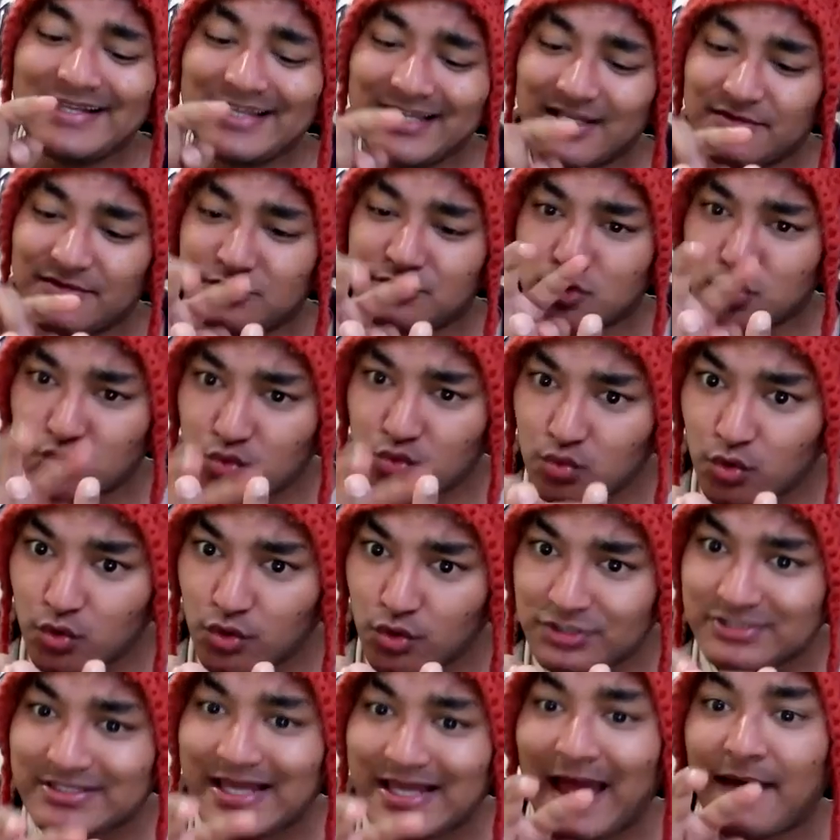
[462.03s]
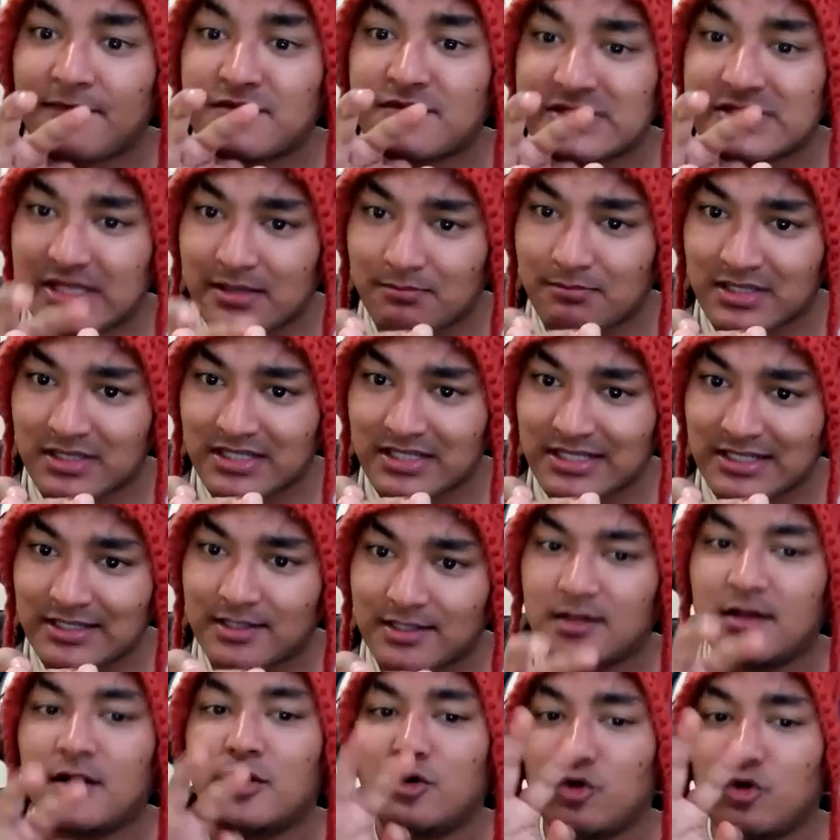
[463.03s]
If 2 words have same
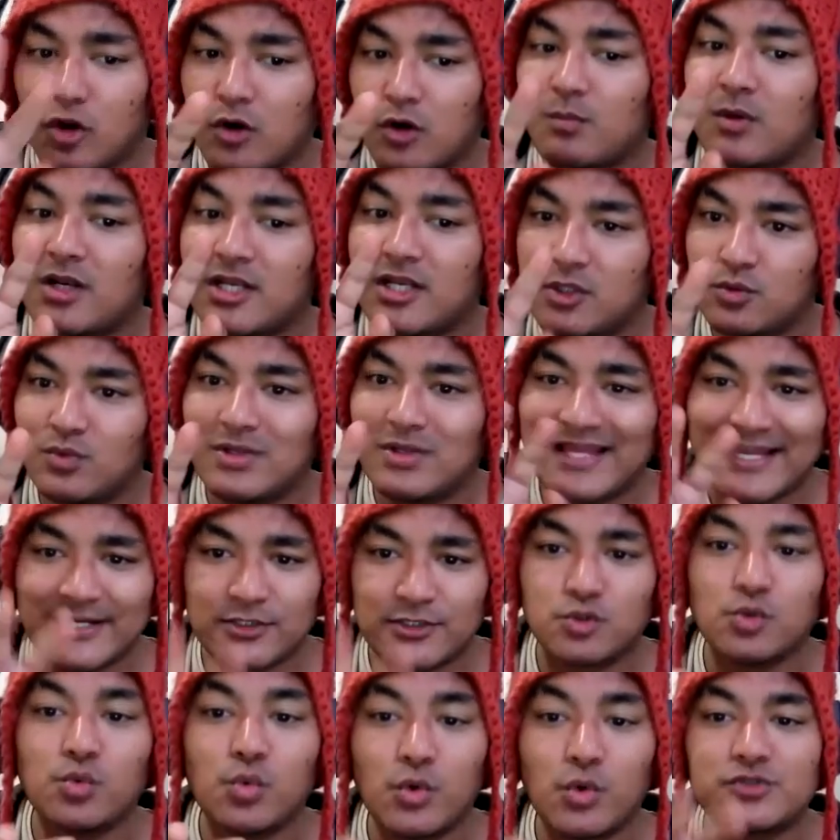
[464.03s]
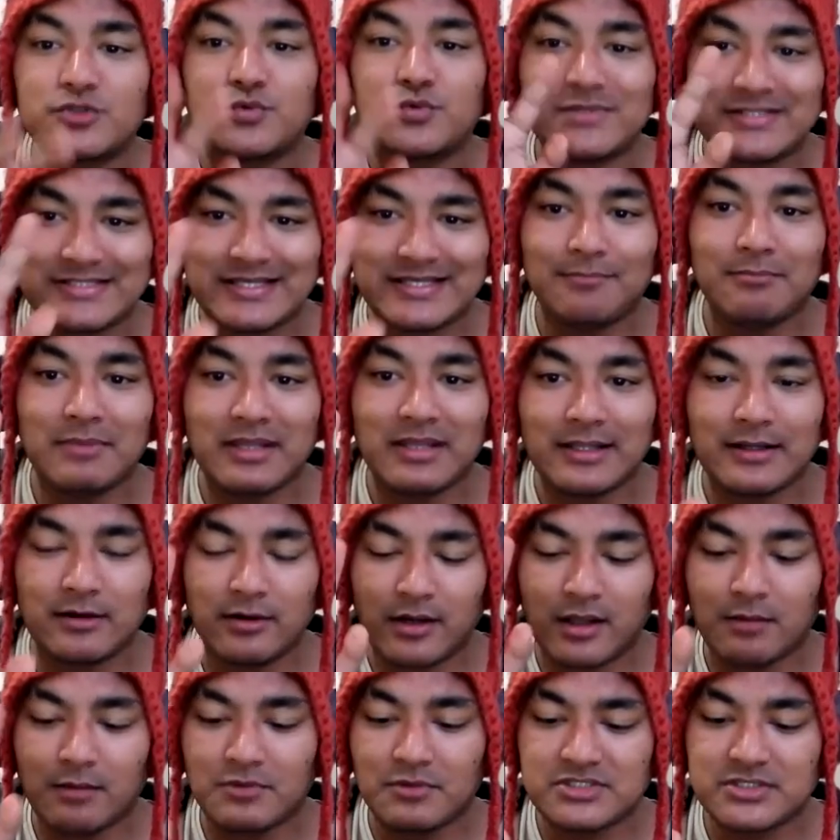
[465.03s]
meaning, normally you will get 2 words with same meaning,
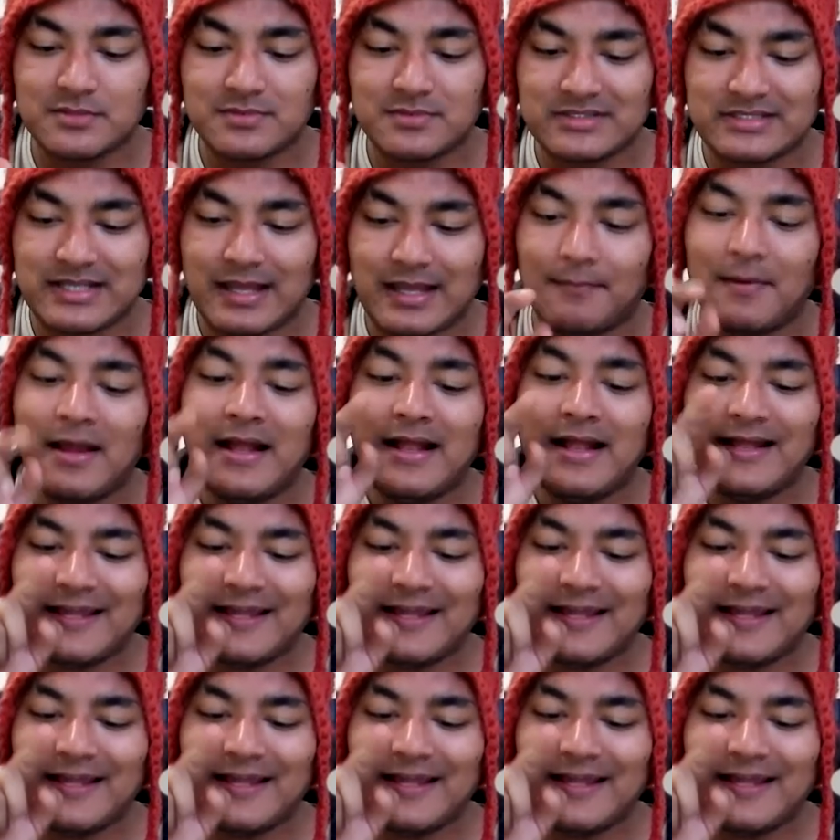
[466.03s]
okay, most of the time.